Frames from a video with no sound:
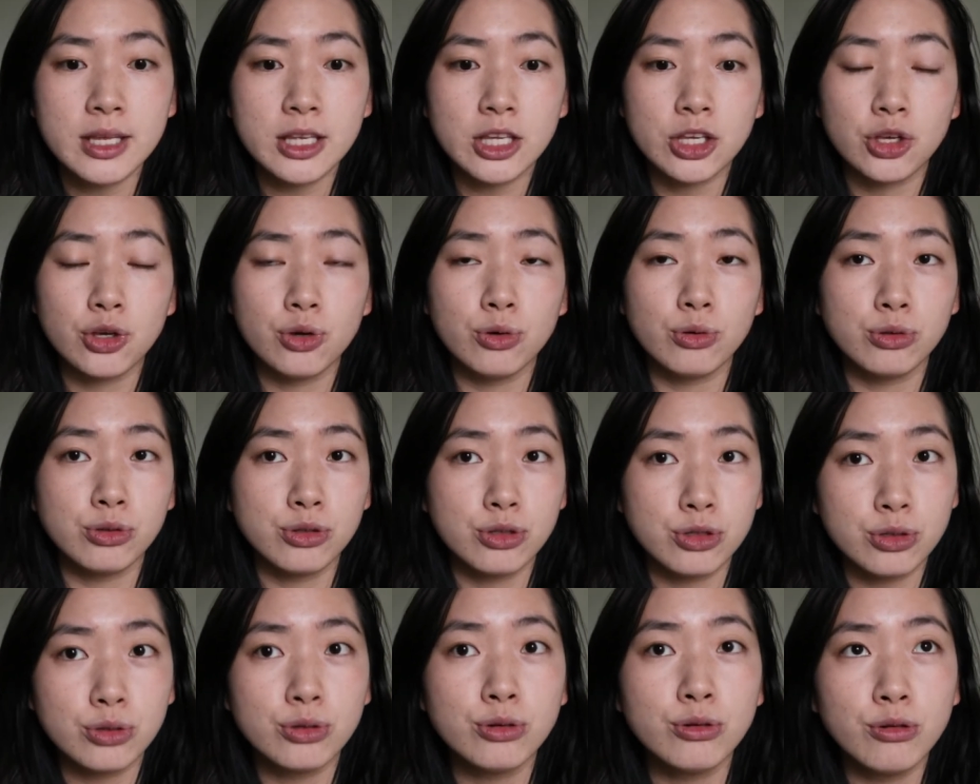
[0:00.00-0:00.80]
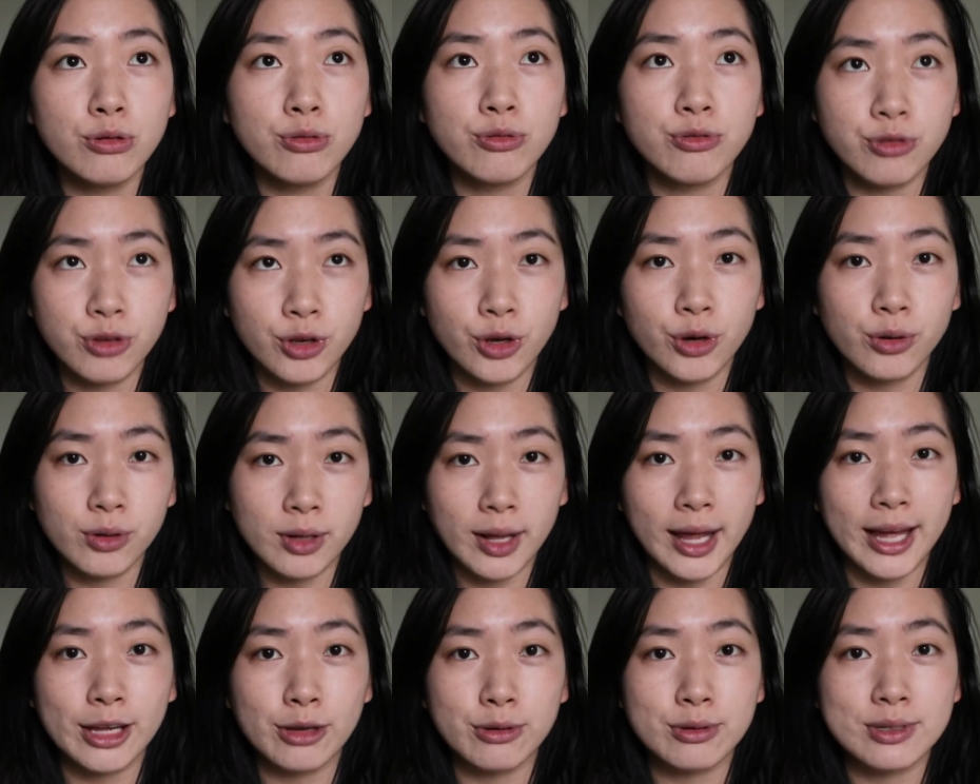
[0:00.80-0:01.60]
you do feel
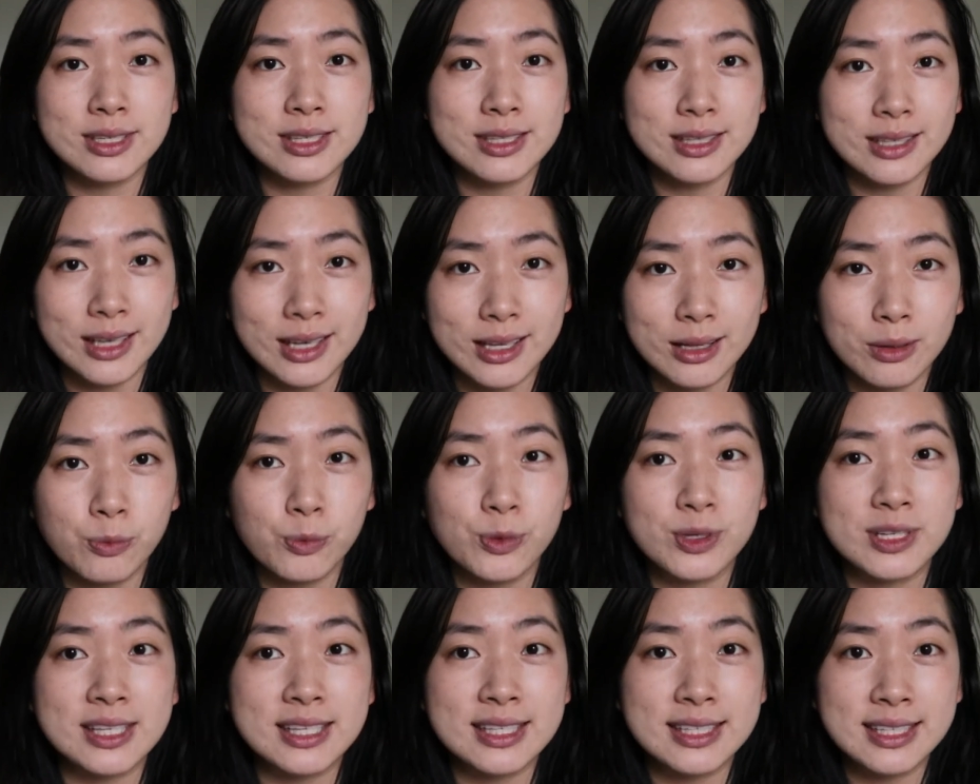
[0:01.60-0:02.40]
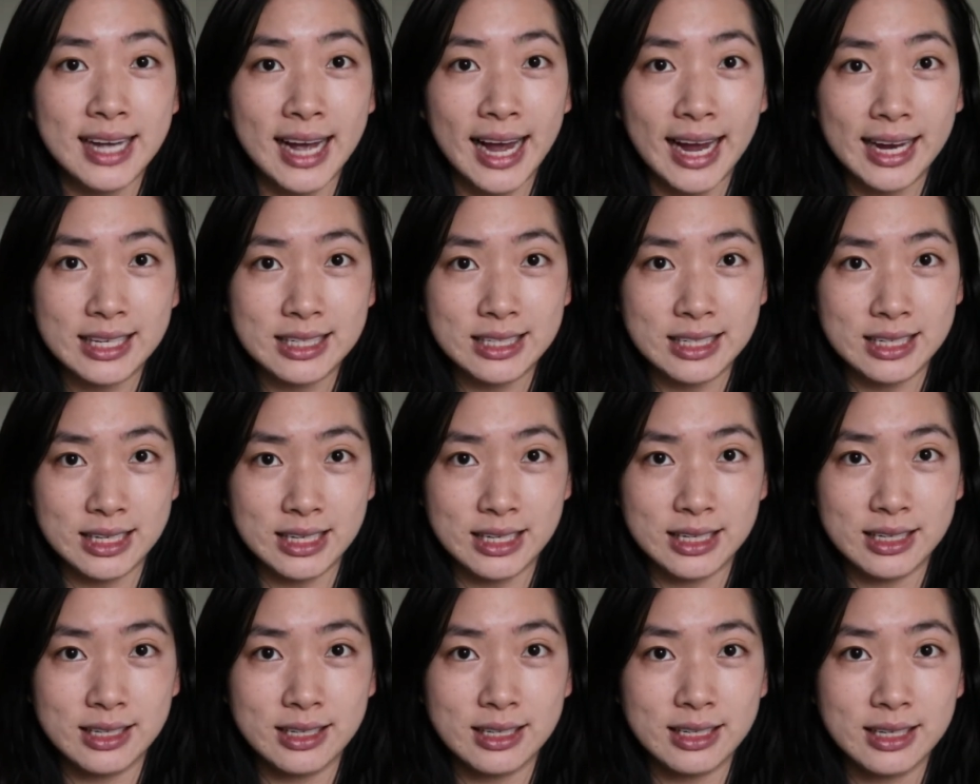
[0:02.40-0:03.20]
like your skin was tightening.